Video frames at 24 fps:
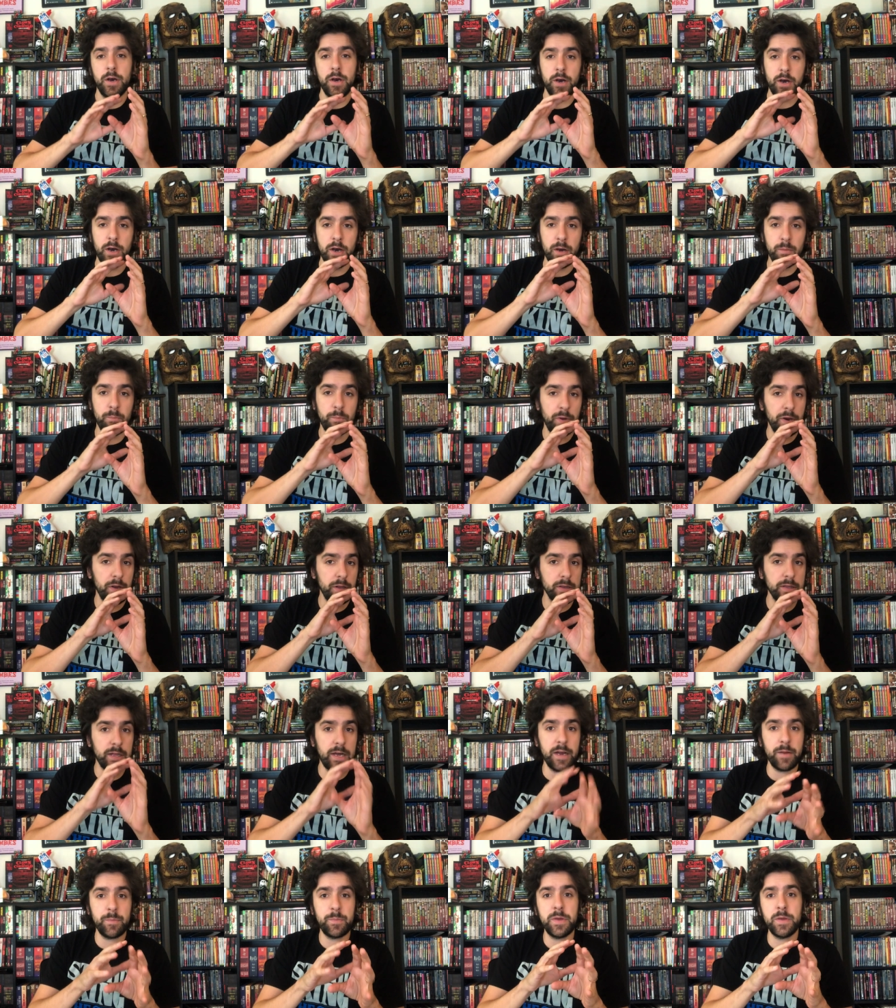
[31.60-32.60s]
uh, but a
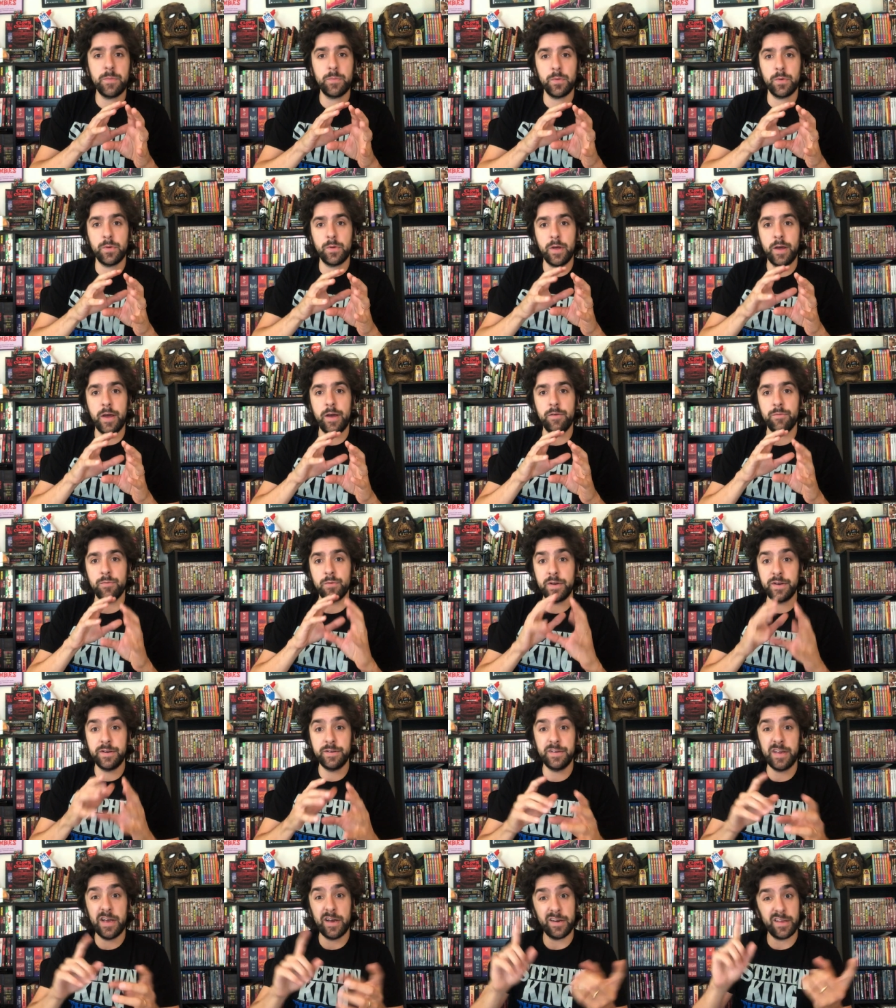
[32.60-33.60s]
lot of people have
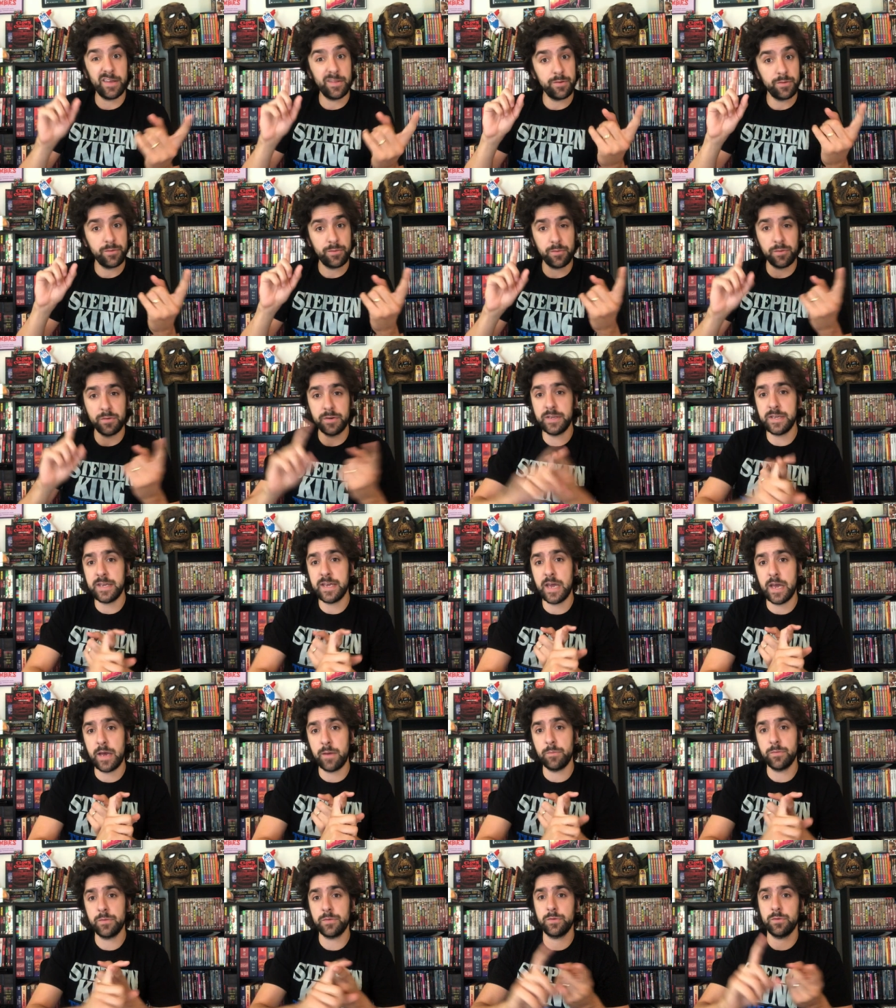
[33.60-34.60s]
reached out either through
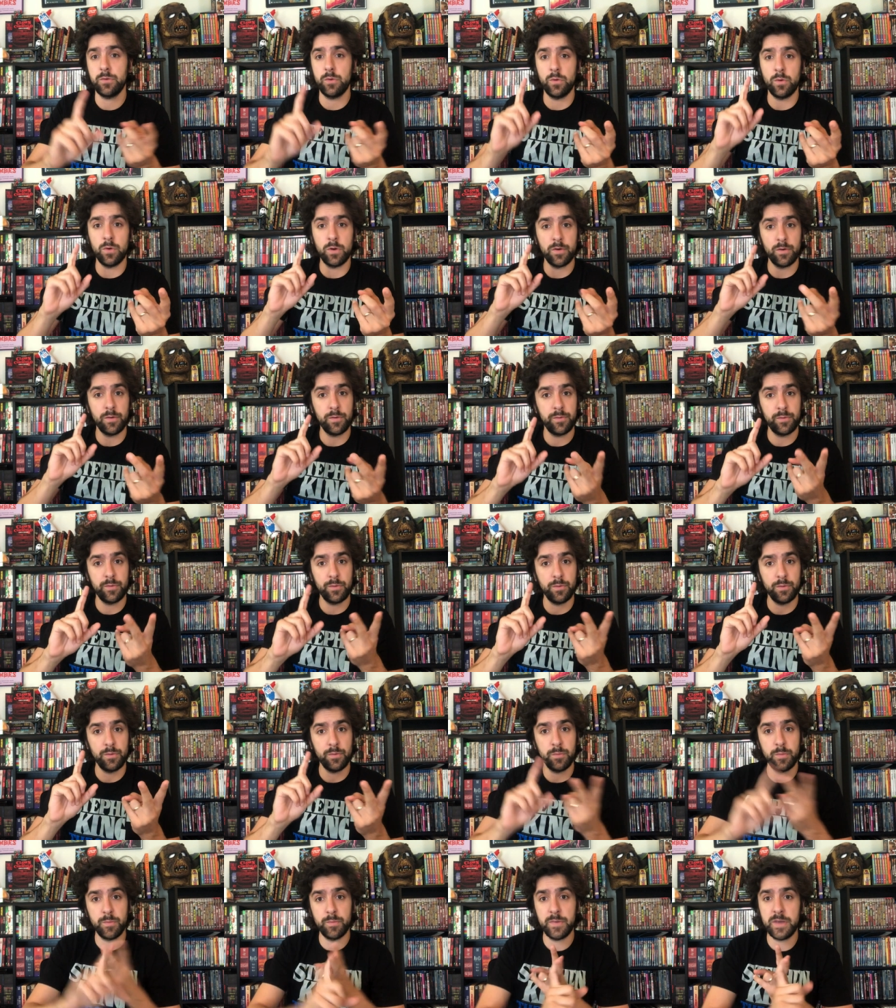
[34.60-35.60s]
DMs or
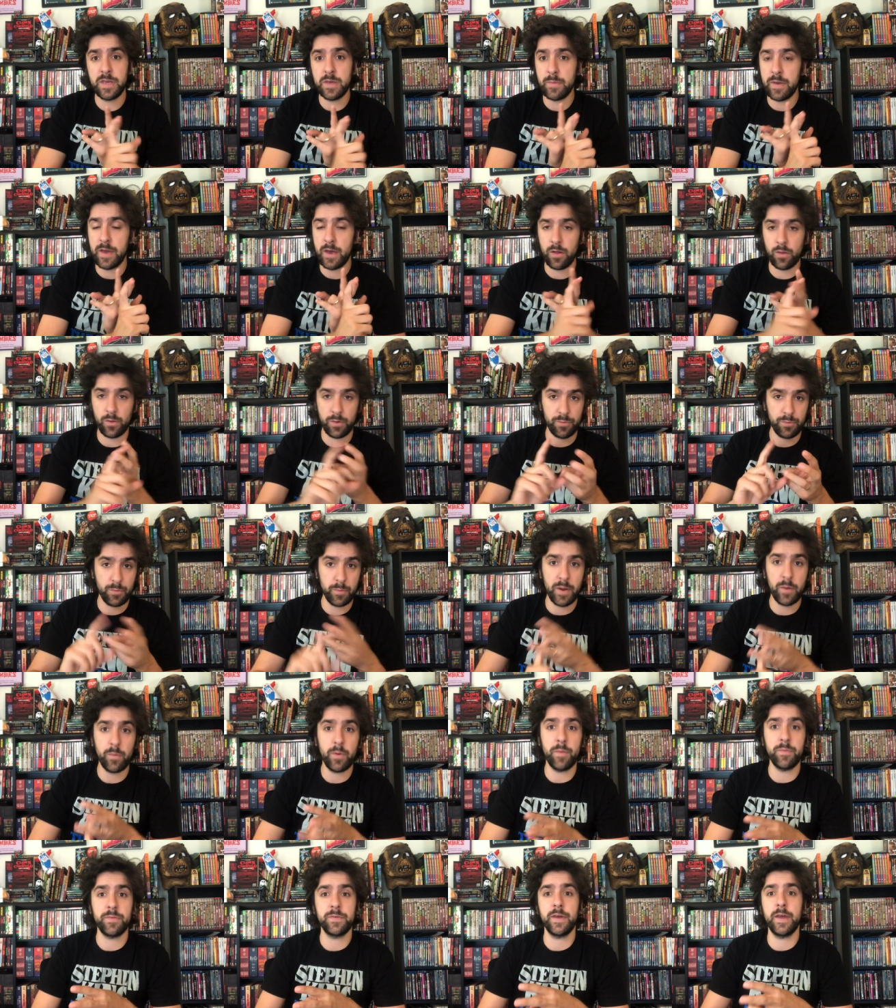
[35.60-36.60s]
through email or through my
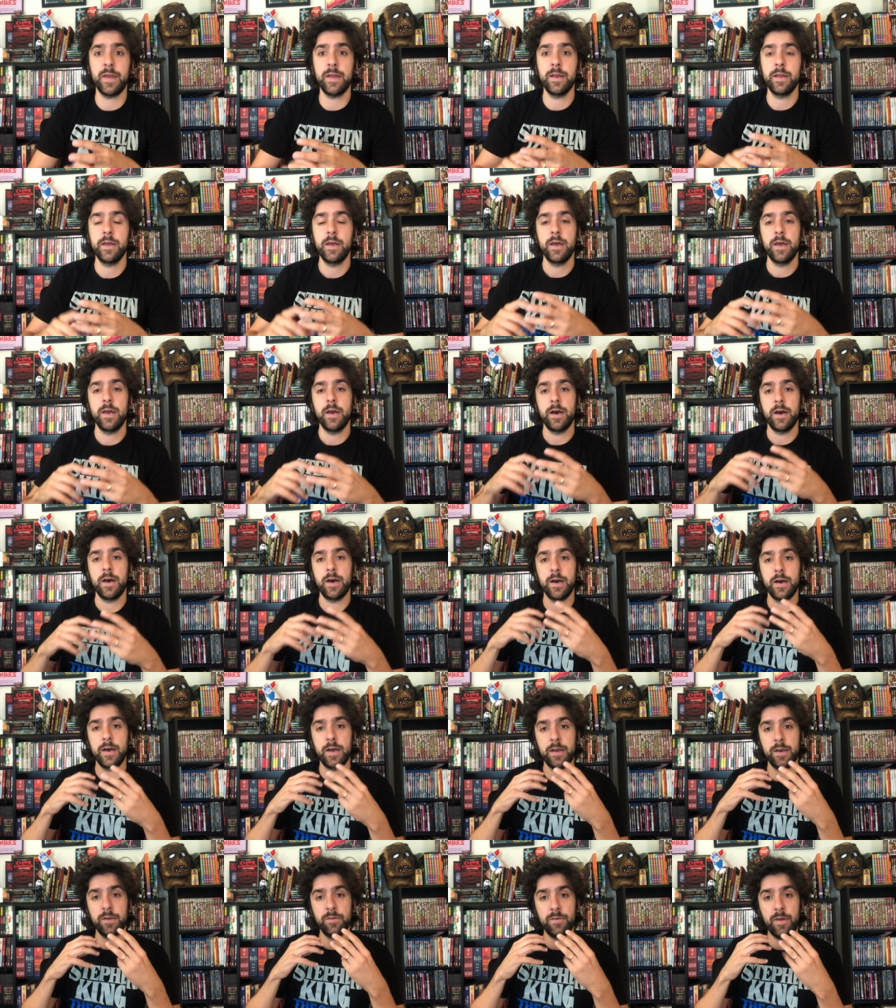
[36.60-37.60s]
website uh,
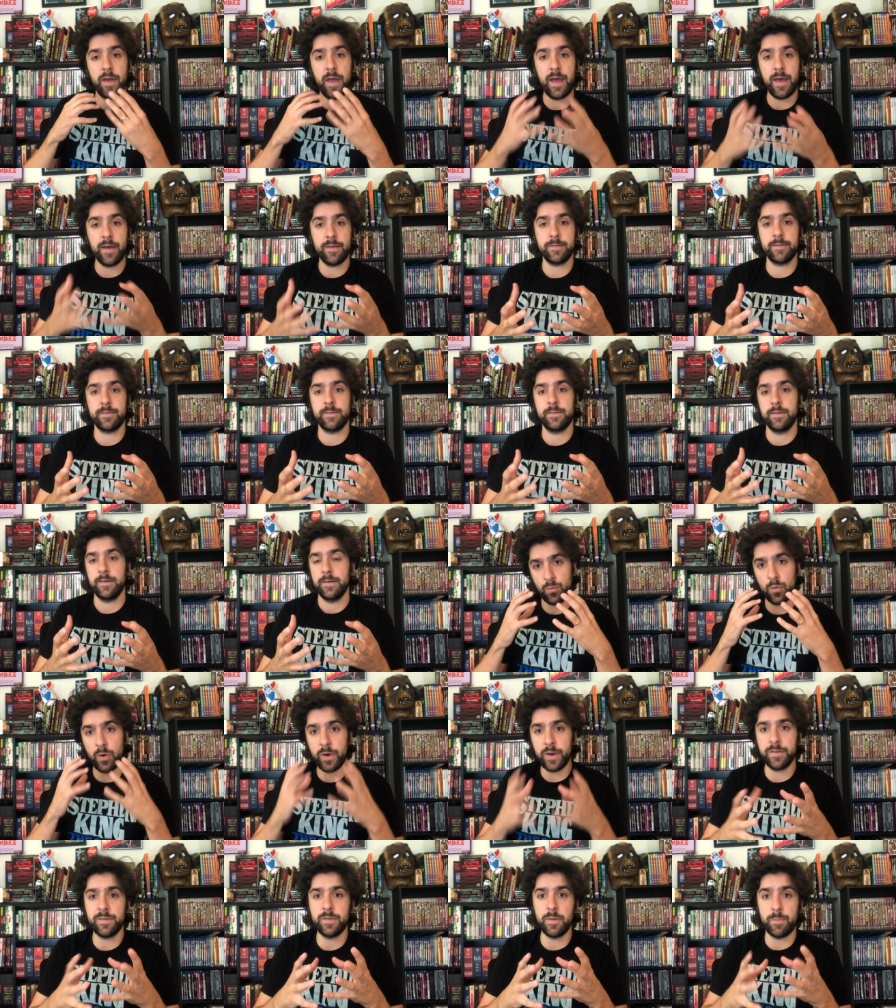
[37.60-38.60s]
and have asked
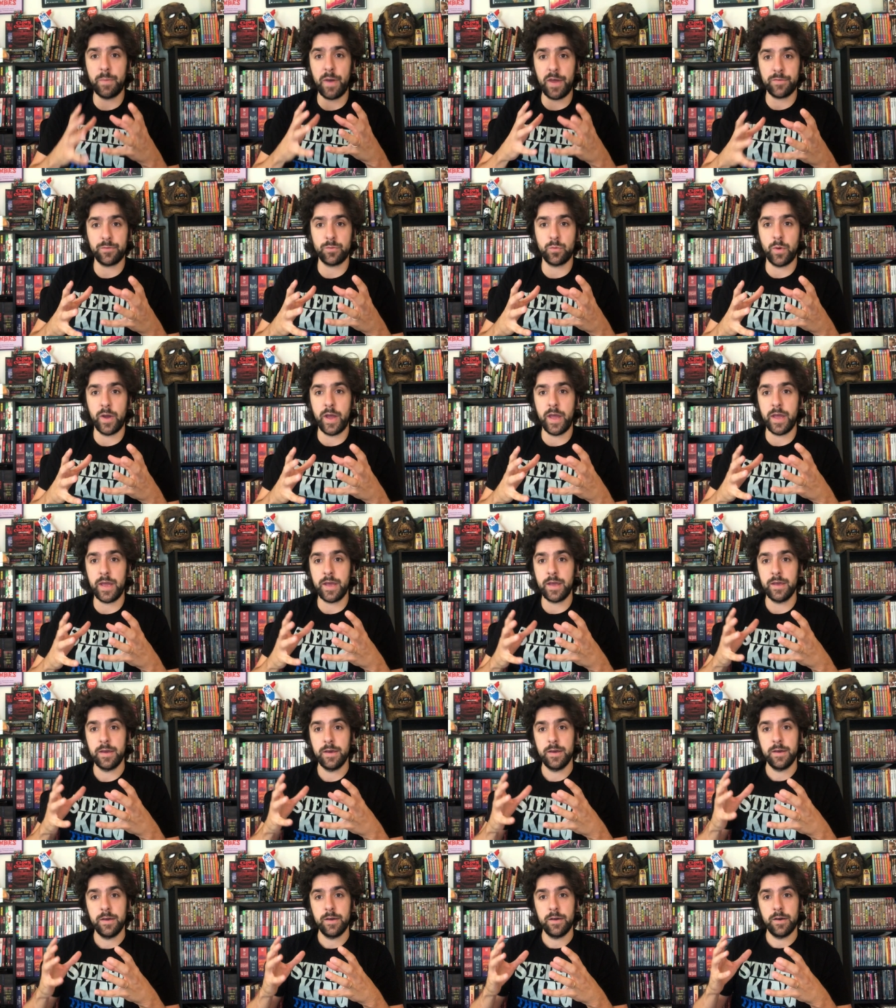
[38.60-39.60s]
what is the best way
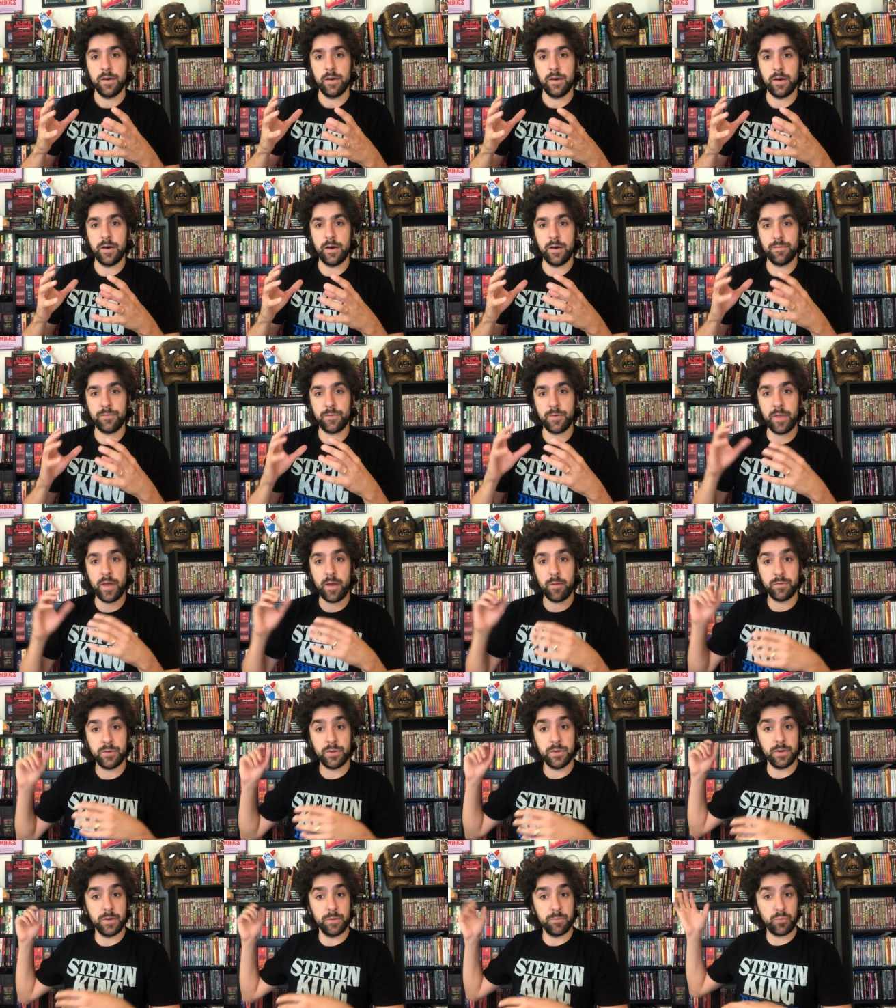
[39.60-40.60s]
uh, for them
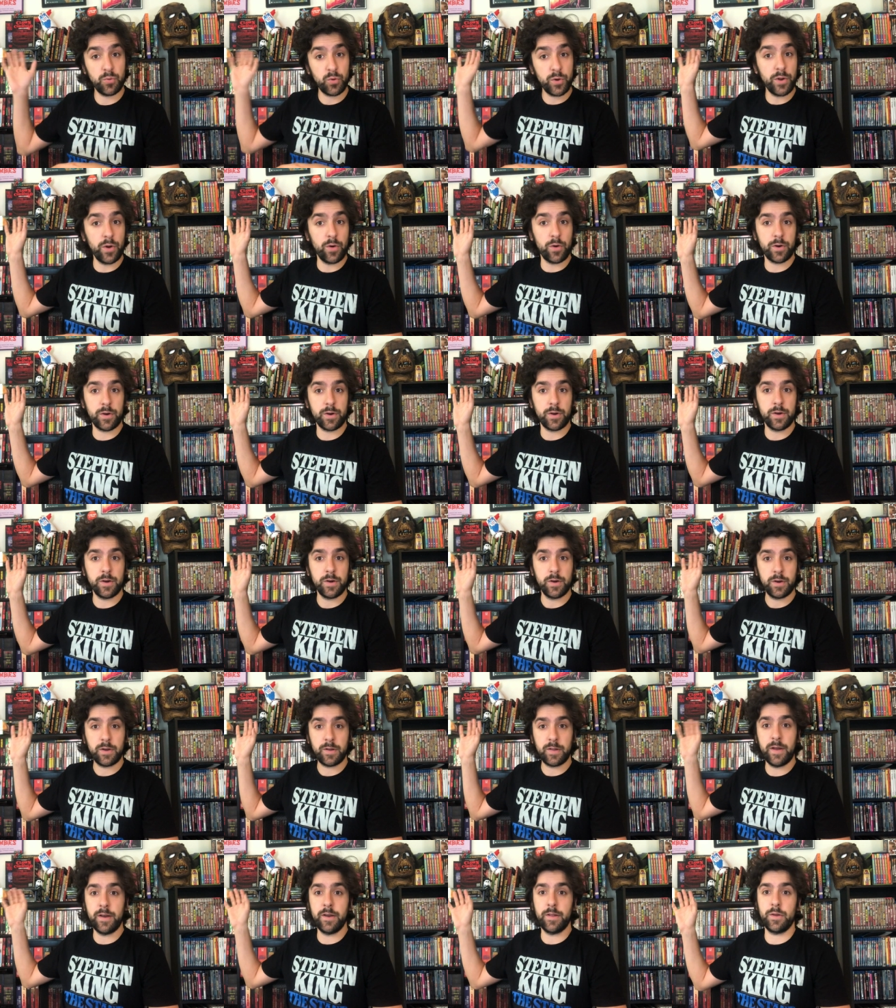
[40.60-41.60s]
to pre order
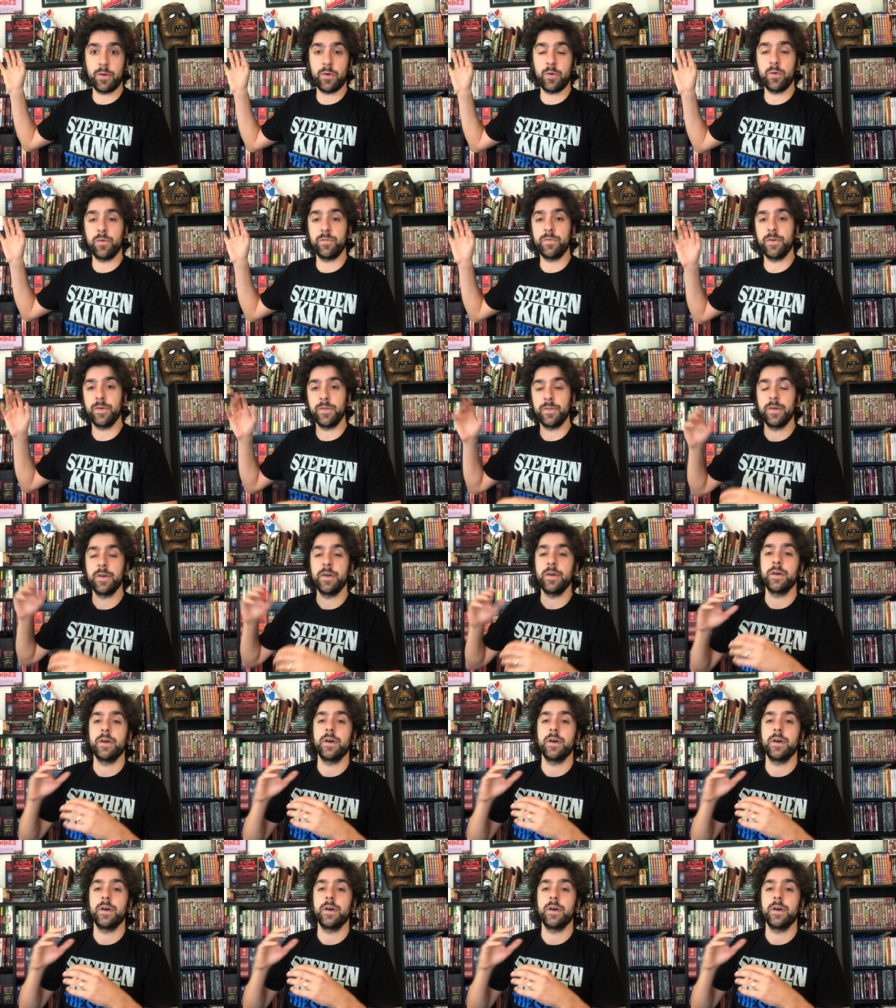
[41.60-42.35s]
Clown in the Cornfield.